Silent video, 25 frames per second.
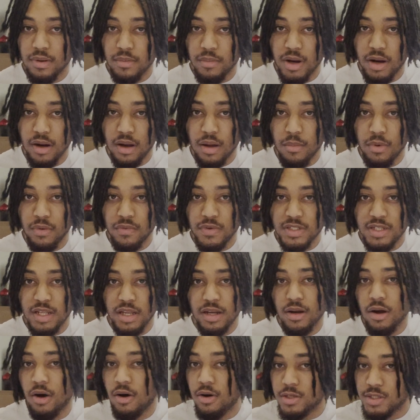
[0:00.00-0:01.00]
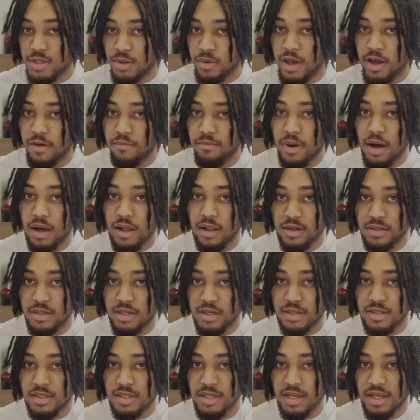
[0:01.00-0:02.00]
America movies didn't also have
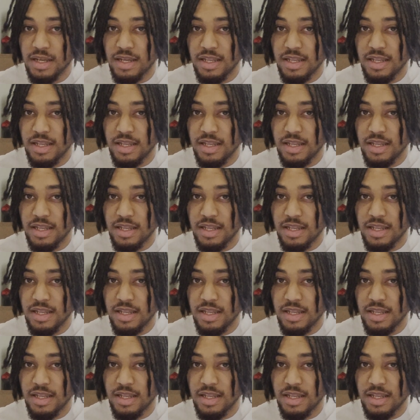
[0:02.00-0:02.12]
politics.